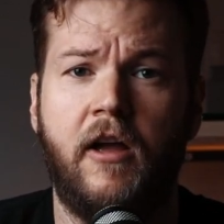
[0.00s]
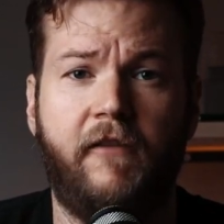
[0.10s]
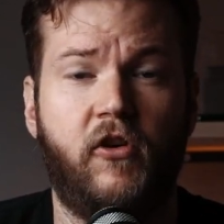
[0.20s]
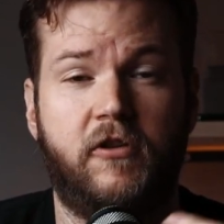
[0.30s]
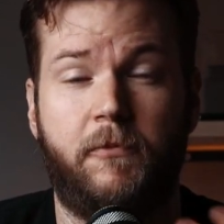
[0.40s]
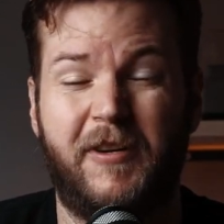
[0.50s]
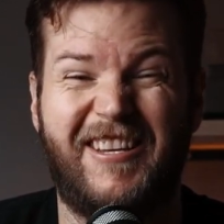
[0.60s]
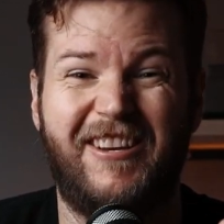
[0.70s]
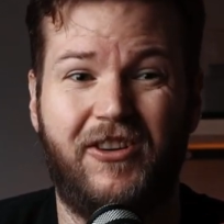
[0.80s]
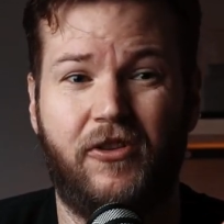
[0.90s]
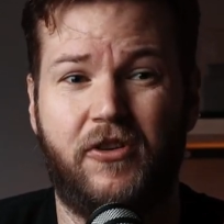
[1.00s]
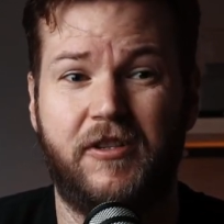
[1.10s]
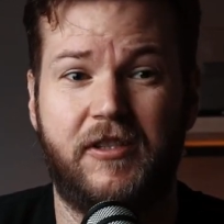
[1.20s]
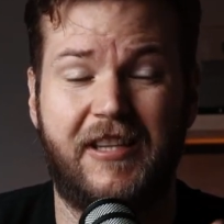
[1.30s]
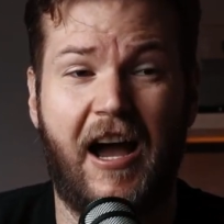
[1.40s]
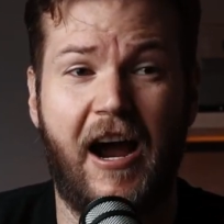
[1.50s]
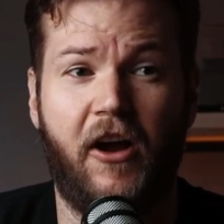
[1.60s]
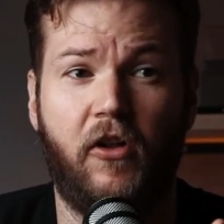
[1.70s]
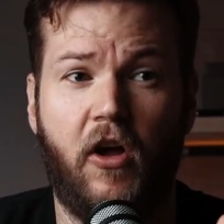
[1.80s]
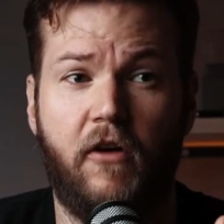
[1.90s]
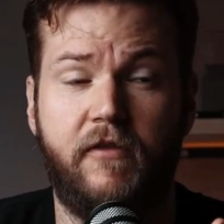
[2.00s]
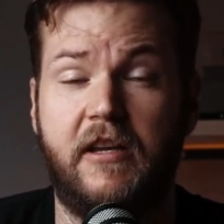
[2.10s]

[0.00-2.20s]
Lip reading: if there's a particular style of